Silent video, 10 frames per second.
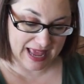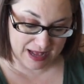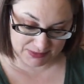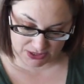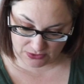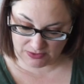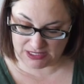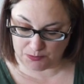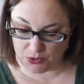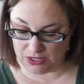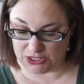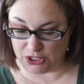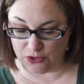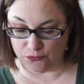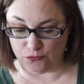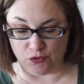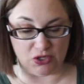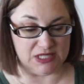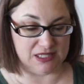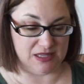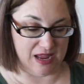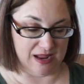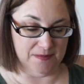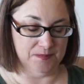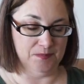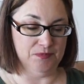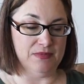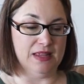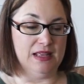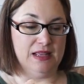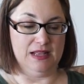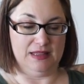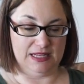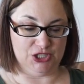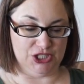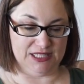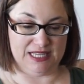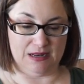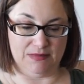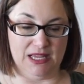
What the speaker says: Absolutely spoiled. So the first thing that she sent